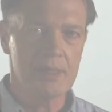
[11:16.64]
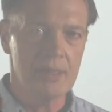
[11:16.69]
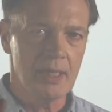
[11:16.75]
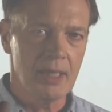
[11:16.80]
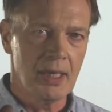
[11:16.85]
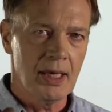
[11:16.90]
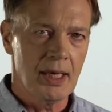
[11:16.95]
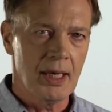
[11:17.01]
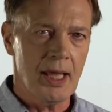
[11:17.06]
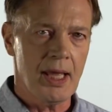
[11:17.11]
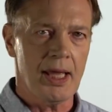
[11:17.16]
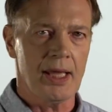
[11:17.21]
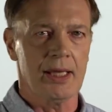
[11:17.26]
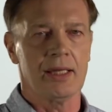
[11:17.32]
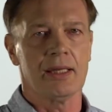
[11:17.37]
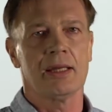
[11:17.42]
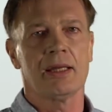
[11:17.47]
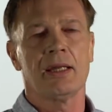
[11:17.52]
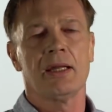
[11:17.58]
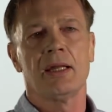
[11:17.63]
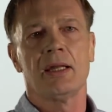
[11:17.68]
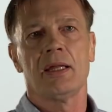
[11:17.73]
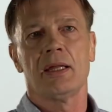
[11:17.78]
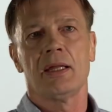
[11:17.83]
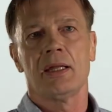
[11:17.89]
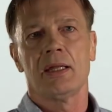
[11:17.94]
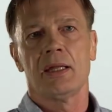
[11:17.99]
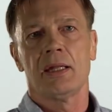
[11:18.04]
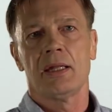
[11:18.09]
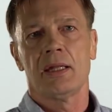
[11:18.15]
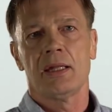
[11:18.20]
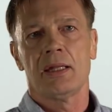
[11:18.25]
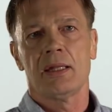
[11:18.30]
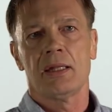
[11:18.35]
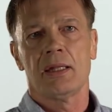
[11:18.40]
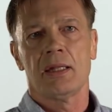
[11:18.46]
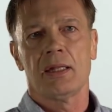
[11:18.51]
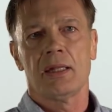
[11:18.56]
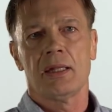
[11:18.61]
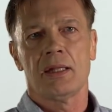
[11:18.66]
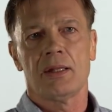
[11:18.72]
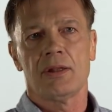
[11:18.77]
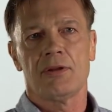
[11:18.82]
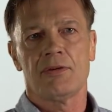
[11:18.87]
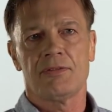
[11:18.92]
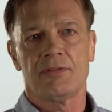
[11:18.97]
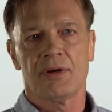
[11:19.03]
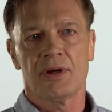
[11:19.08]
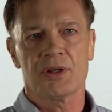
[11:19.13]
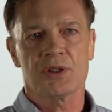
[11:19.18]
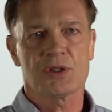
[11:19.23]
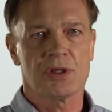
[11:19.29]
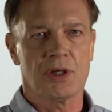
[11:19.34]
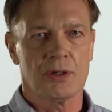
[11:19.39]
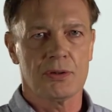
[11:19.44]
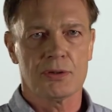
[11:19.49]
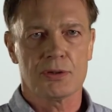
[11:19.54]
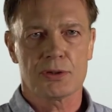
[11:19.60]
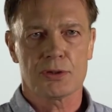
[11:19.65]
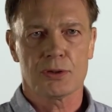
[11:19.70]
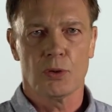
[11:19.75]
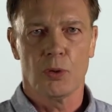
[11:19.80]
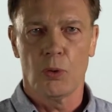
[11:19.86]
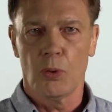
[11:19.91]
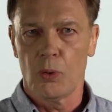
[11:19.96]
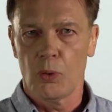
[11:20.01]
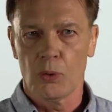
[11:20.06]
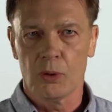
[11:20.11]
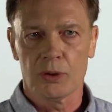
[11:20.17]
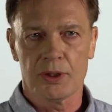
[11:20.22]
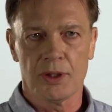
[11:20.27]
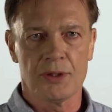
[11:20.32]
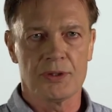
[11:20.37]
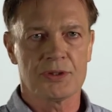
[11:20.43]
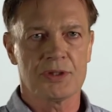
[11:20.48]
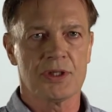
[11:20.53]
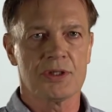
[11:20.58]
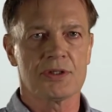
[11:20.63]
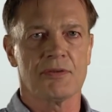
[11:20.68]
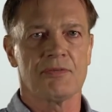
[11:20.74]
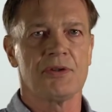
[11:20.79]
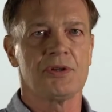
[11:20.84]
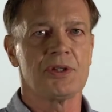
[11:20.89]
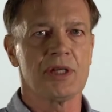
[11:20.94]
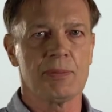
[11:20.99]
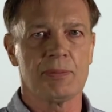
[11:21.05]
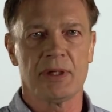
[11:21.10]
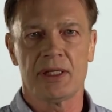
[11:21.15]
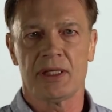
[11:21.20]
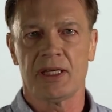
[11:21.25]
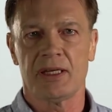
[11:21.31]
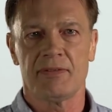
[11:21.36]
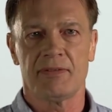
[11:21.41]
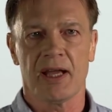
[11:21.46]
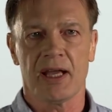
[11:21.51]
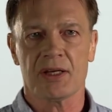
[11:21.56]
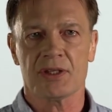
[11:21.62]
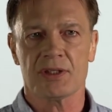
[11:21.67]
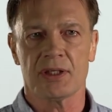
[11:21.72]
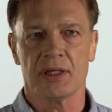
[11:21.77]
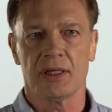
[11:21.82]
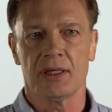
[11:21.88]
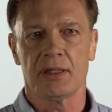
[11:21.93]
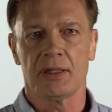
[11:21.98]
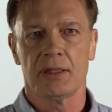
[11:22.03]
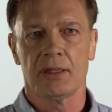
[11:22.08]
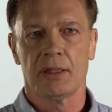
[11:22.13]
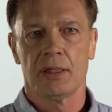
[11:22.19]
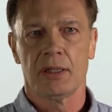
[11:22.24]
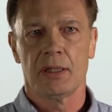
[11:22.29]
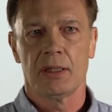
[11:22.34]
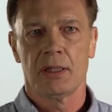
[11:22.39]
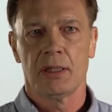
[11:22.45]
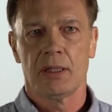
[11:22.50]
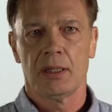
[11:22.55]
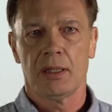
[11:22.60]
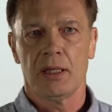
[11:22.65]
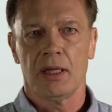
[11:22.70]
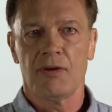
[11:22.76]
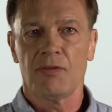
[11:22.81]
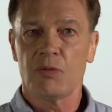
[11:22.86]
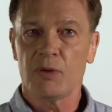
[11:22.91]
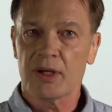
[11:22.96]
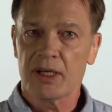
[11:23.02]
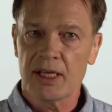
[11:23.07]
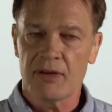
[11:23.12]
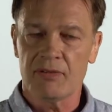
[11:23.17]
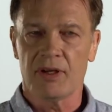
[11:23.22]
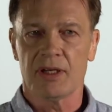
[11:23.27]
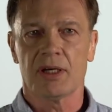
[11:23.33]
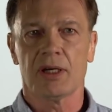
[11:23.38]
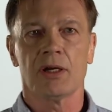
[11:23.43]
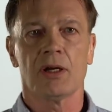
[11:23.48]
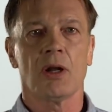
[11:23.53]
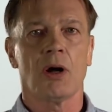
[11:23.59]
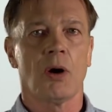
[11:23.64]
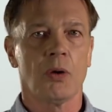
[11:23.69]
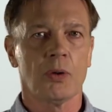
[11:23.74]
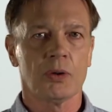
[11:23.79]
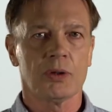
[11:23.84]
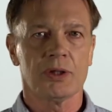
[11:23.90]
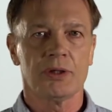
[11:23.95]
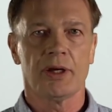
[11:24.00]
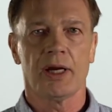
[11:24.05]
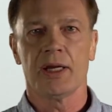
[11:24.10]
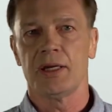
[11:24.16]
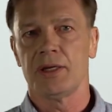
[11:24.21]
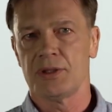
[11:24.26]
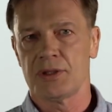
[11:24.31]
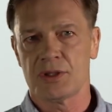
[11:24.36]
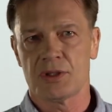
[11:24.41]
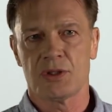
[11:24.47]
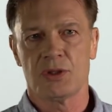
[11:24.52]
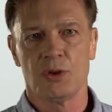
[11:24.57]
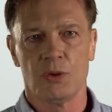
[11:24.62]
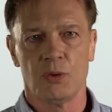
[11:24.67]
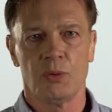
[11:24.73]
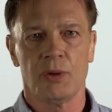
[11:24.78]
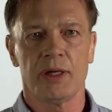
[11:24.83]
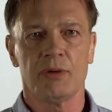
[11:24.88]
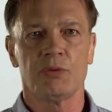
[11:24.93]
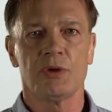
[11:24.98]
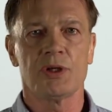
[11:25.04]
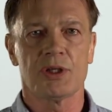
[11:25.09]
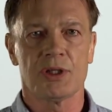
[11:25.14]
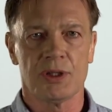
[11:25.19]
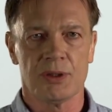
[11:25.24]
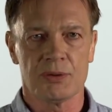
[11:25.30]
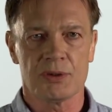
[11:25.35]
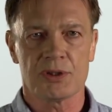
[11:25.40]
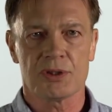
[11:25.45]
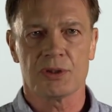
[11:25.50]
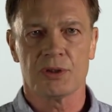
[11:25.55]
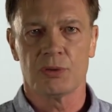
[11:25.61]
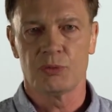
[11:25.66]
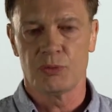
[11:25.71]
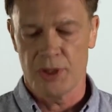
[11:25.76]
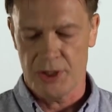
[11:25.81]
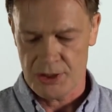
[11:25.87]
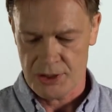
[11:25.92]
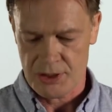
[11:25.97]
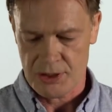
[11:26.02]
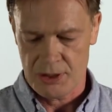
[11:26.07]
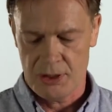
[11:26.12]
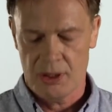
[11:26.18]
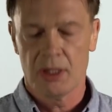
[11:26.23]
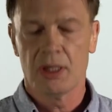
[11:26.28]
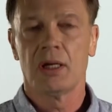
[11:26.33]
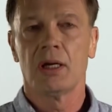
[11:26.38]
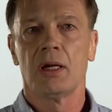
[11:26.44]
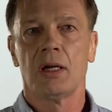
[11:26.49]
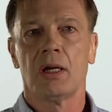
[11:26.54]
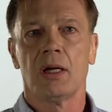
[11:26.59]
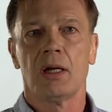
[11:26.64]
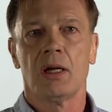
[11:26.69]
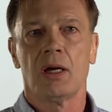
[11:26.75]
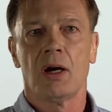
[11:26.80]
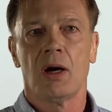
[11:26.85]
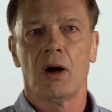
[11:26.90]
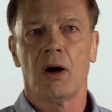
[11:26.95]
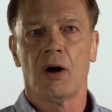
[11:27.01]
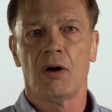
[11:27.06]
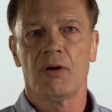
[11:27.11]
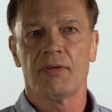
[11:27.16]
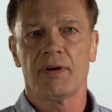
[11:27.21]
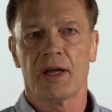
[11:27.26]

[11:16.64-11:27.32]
delay the first dose or all doses of the DPT vaccine, if we give it at an older age, do we reduce the risk of